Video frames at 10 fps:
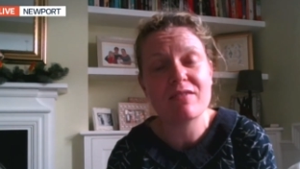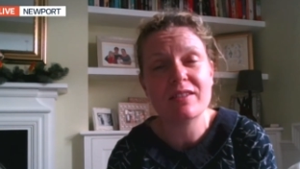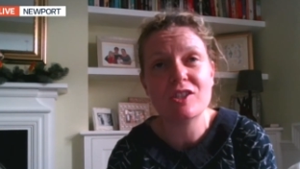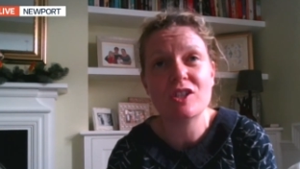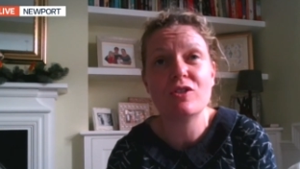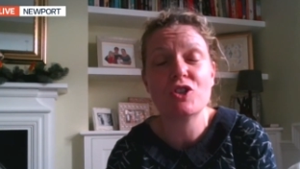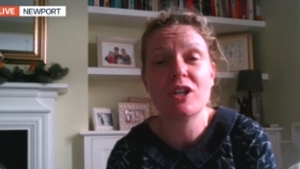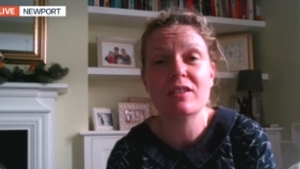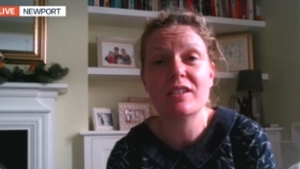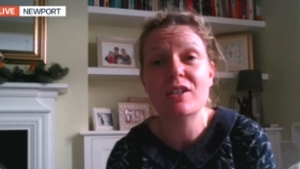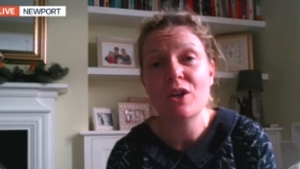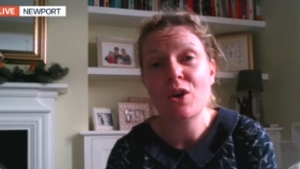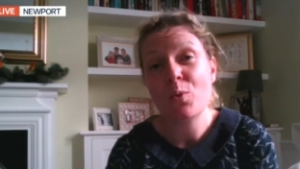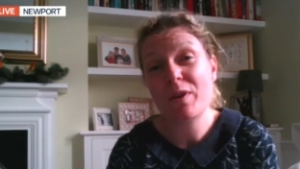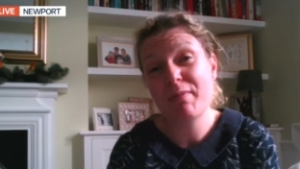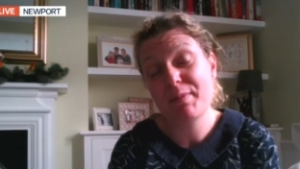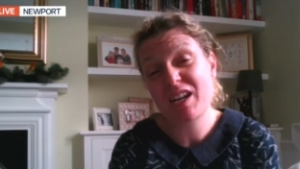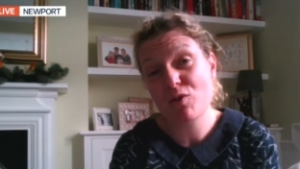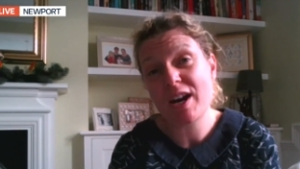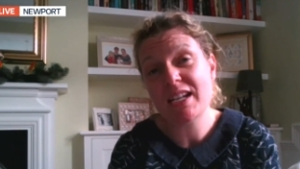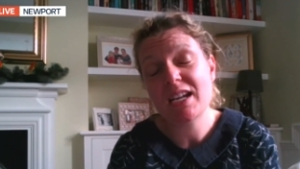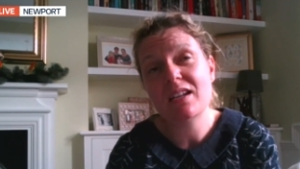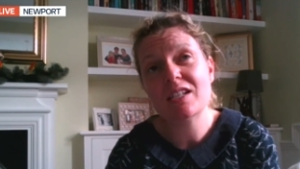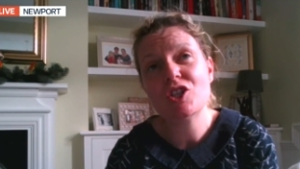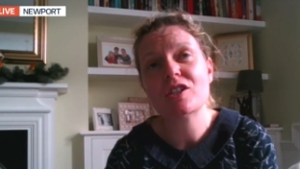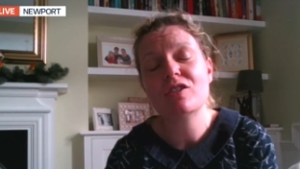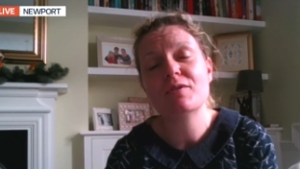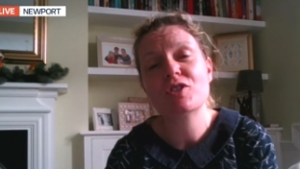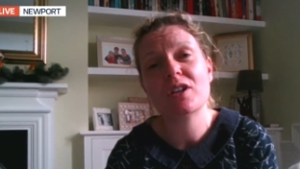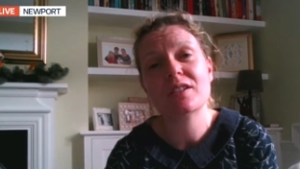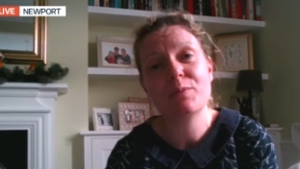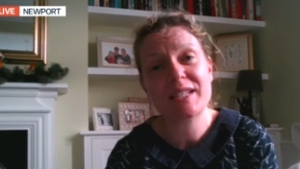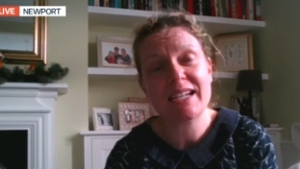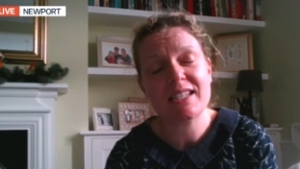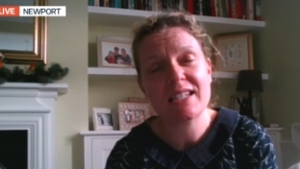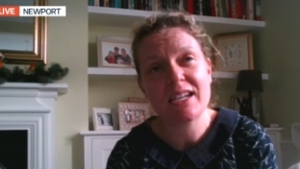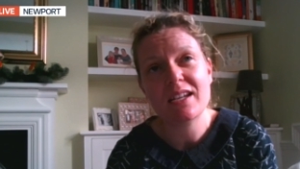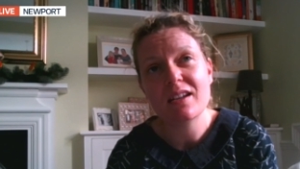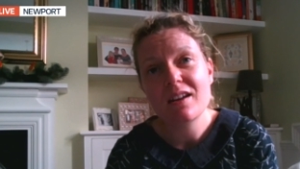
She's known a childhood with mummy and granny, and she's known a childhood with daddy.